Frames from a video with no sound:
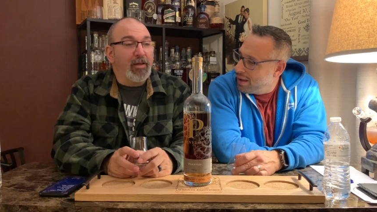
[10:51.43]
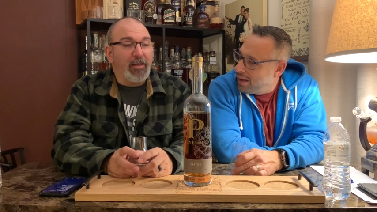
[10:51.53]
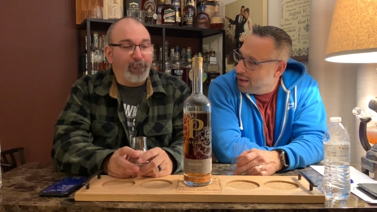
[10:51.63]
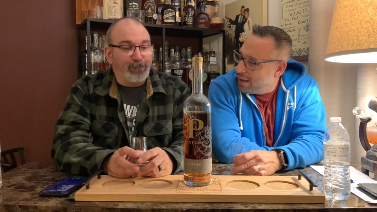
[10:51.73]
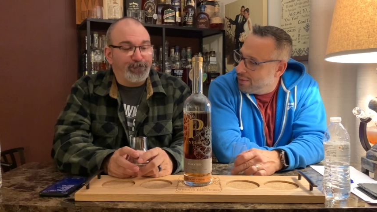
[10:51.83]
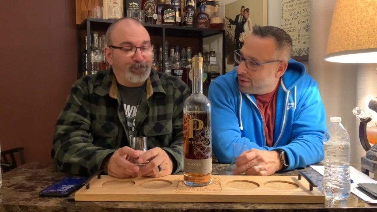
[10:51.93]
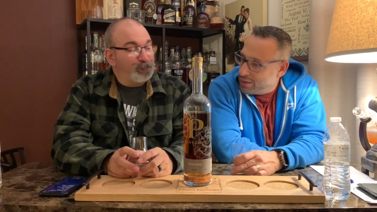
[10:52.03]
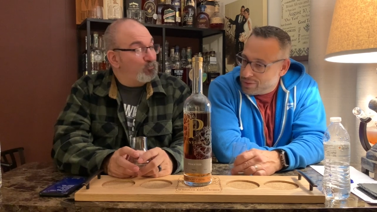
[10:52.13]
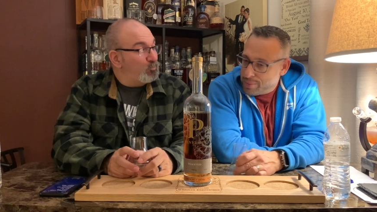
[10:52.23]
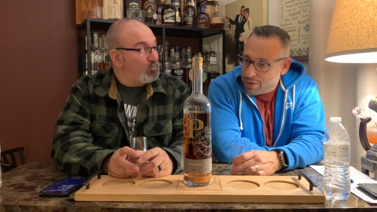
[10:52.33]
Speaker 1: Yep.
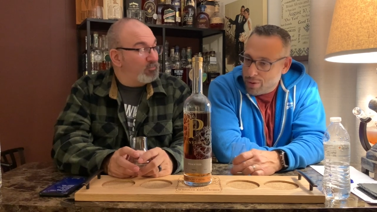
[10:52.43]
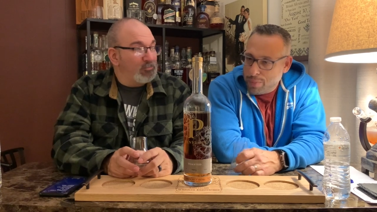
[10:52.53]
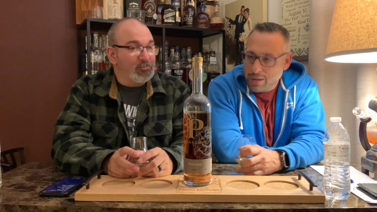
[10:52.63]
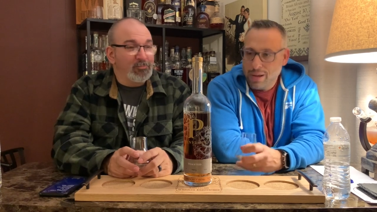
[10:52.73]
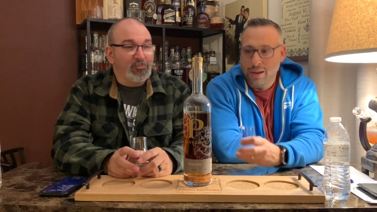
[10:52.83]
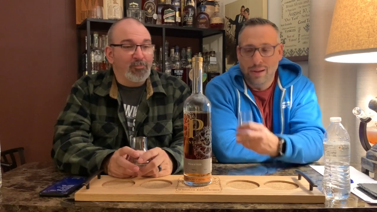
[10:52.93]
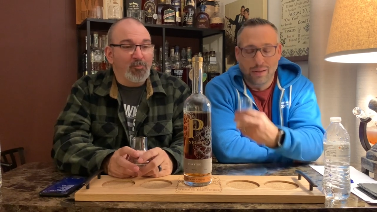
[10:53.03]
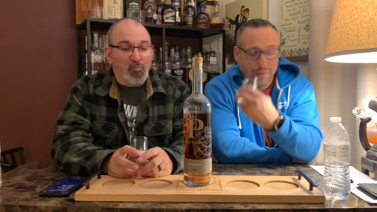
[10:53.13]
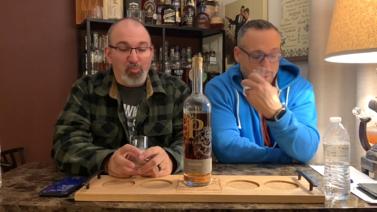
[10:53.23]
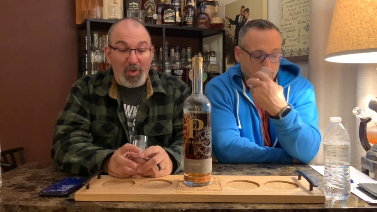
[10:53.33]
Well, you better open that now.
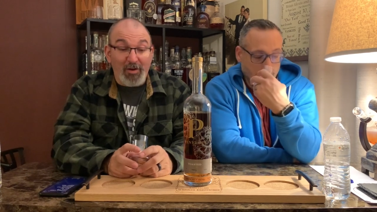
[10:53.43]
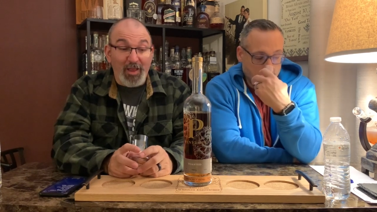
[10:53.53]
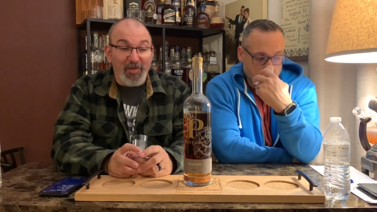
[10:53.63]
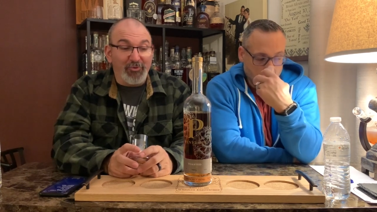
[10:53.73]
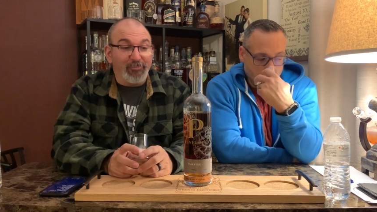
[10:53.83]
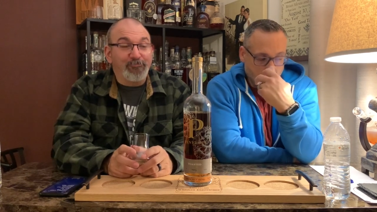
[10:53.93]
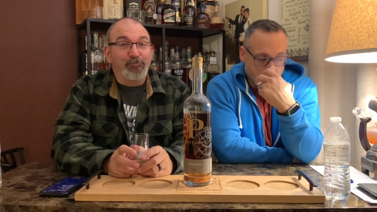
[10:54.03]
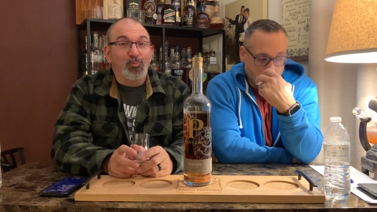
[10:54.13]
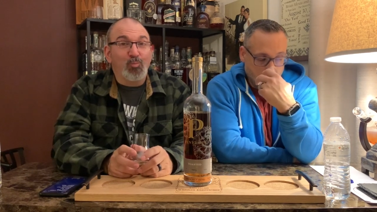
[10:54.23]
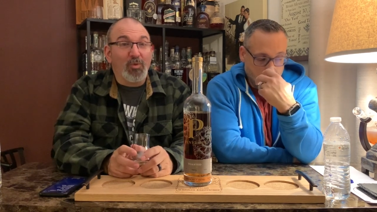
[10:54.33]
I'm gonna have to.
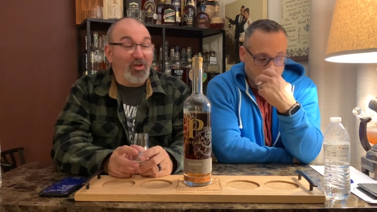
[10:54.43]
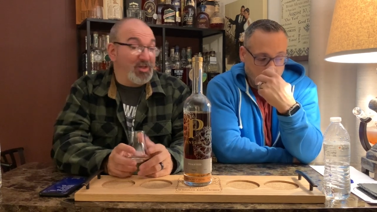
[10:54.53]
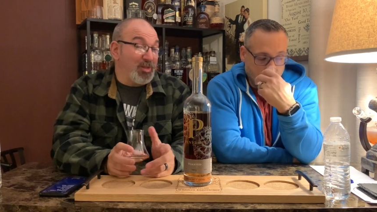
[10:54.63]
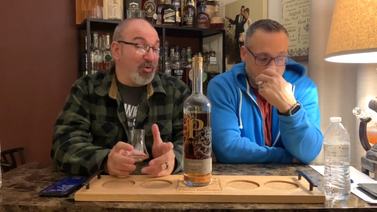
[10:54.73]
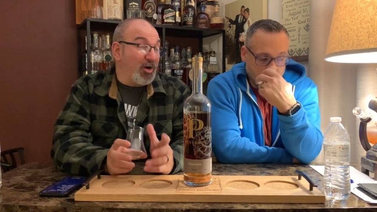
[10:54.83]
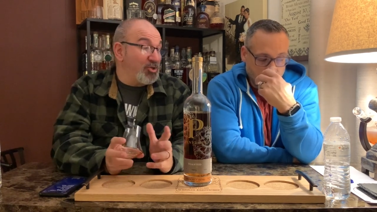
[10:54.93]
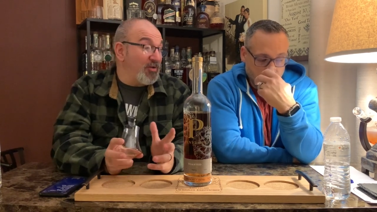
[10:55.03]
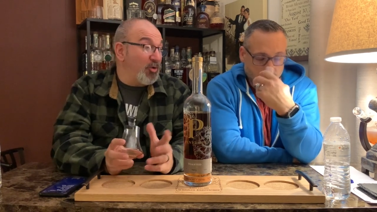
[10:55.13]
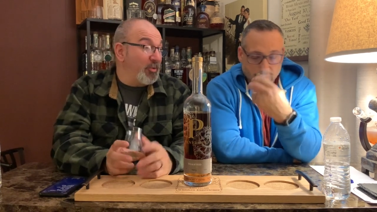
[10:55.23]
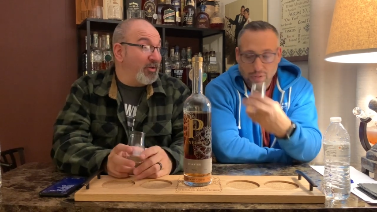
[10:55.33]
Um, it's I, on the barge. I
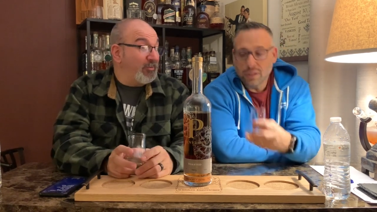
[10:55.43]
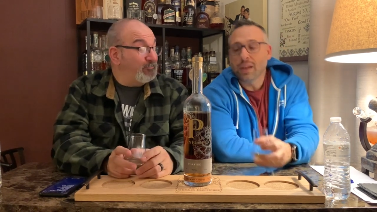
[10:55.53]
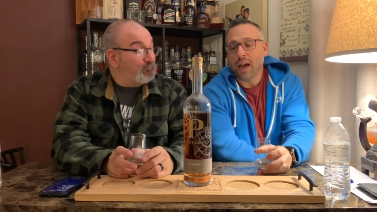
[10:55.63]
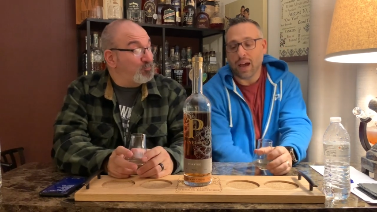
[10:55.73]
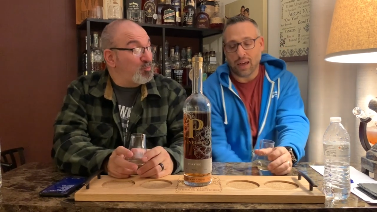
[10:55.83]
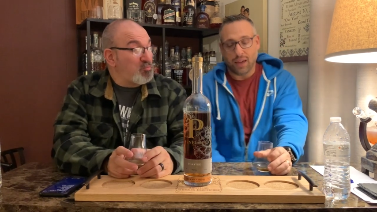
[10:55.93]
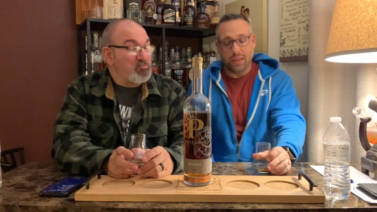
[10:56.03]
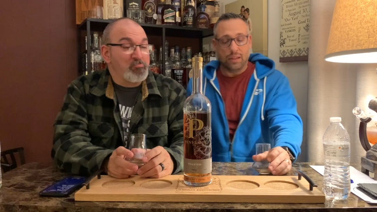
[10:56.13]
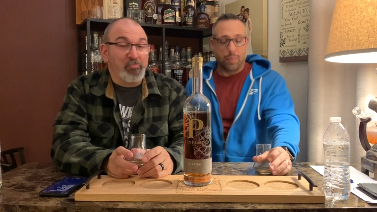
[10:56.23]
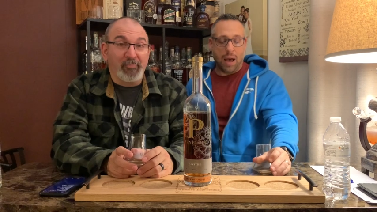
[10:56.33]
haven't opened it
Speaker 2: yet. Yeah, I, I,
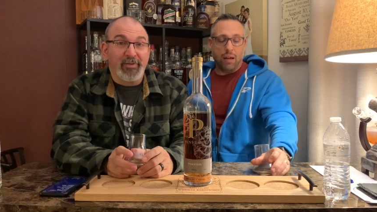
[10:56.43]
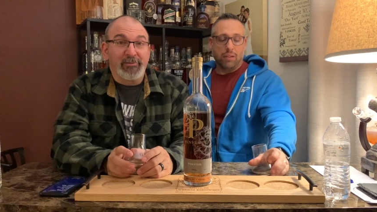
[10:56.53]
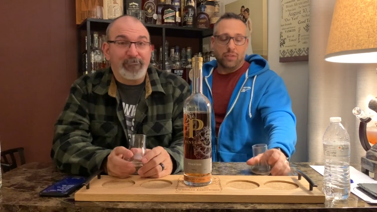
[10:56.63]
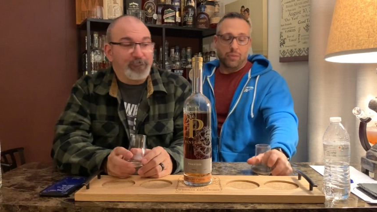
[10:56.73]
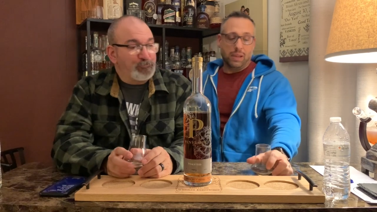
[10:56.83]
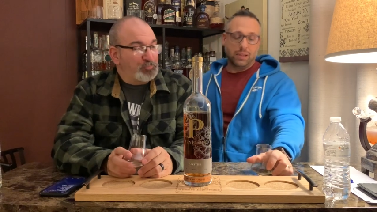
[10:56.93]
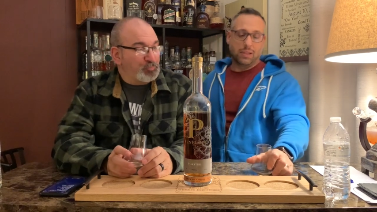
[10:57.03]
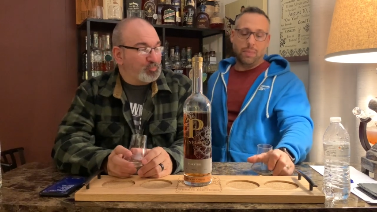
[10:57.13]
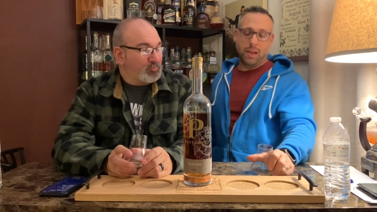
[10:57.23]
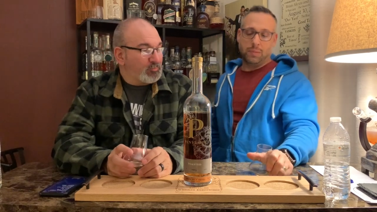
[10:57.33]
think the palate for me is
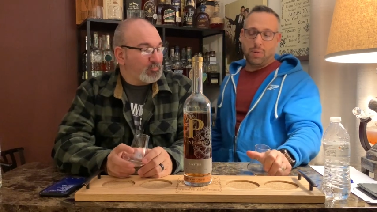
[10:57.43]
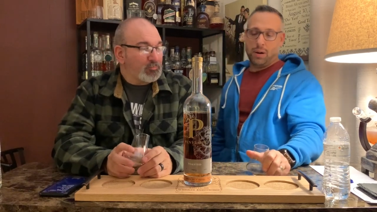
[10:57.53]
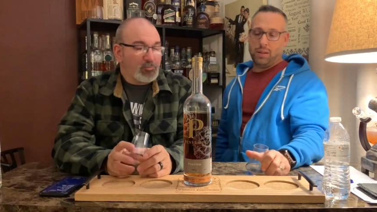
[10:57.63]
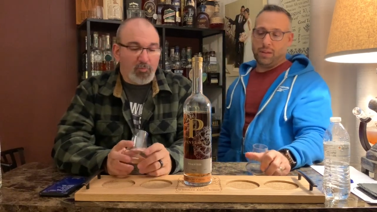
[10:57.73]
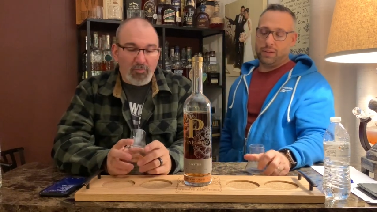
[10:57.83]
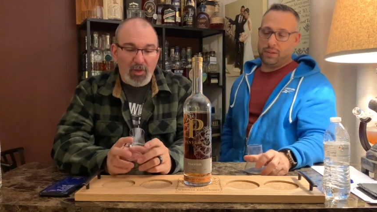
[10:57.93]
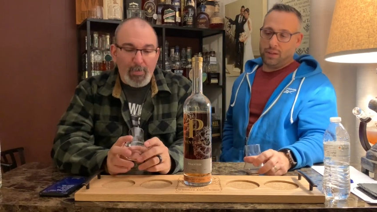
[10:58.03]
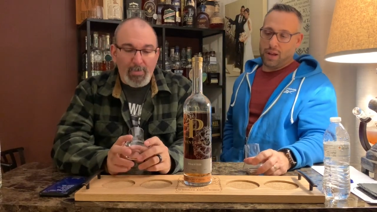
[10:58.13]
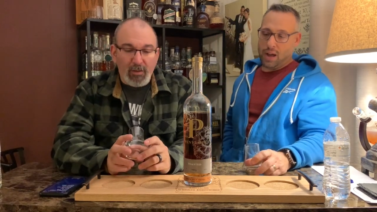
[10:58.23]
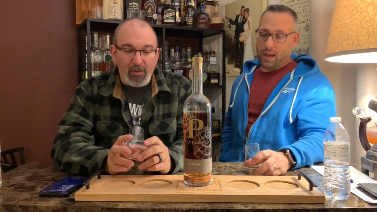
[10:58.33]
the best part of this.
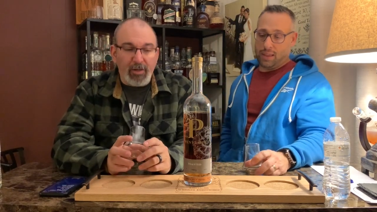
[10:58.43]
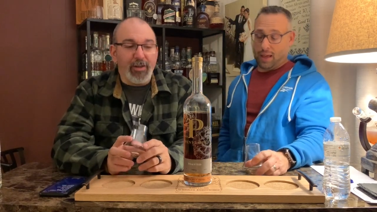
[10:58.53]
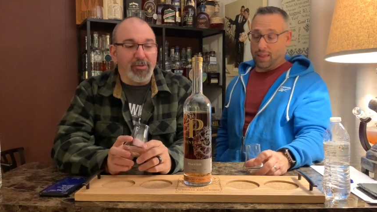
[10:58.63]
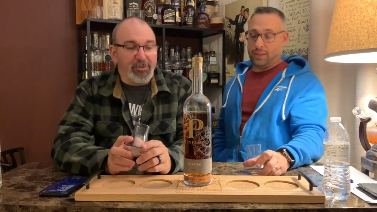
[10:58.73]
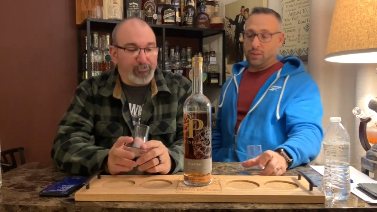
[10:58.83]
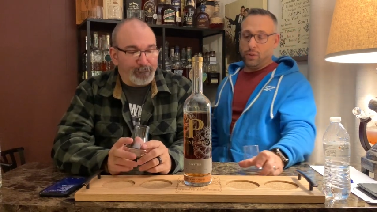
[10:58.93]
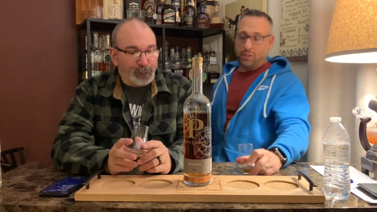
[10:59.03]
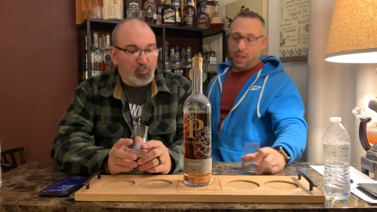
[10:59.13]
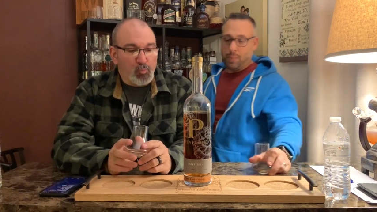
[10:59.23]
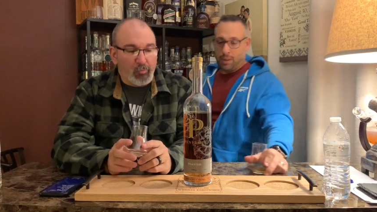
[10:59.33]
Uh, I, I, like the nose
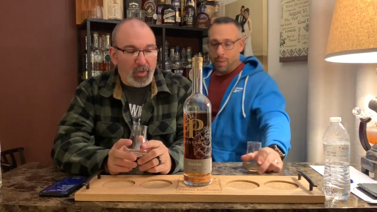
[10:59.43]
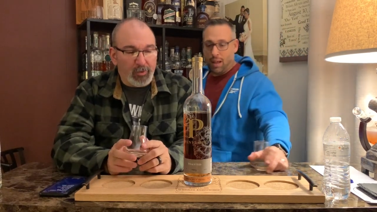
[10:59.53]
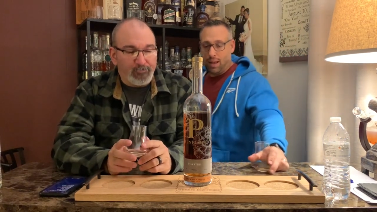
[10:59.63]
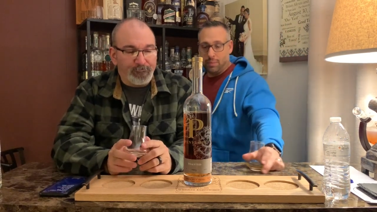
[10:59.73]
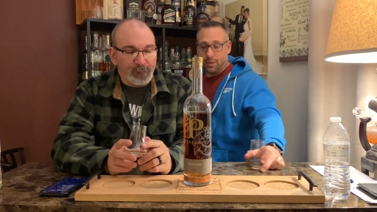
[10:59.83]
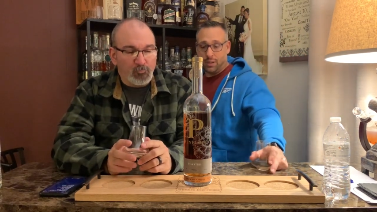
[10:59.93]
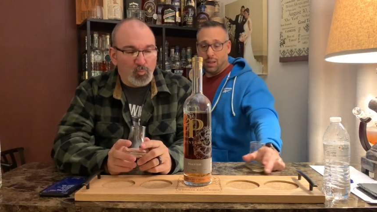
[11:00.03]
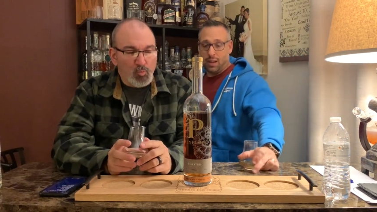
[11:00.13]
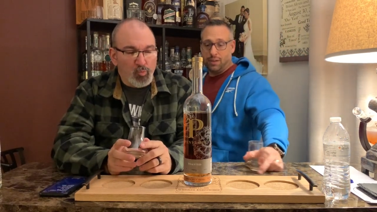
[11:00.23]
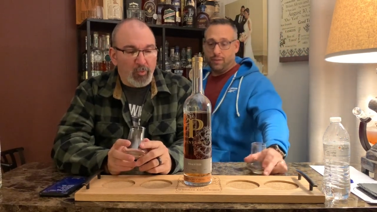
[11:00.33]
a lot, but the palate brings a
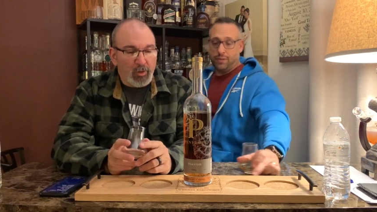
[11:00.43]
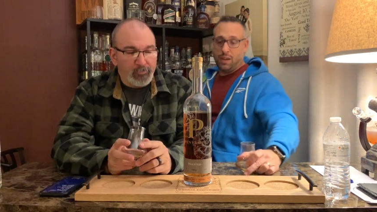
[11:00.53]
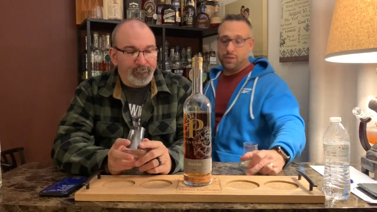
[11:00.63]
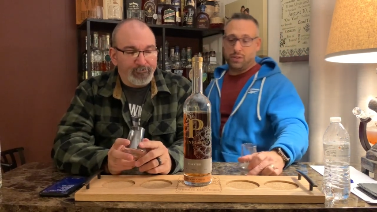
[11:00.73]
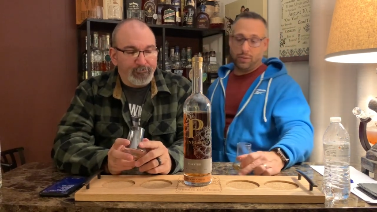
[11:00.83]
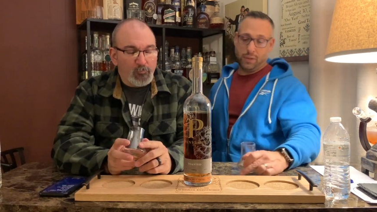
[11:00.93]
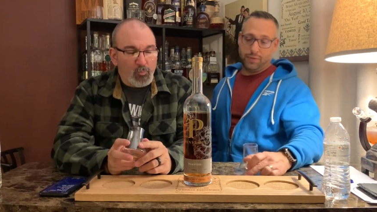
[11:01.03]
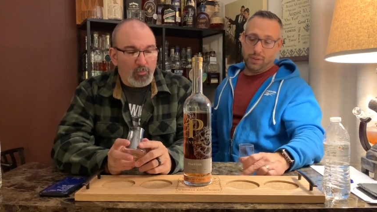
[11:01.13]
lot of different flavors to it, different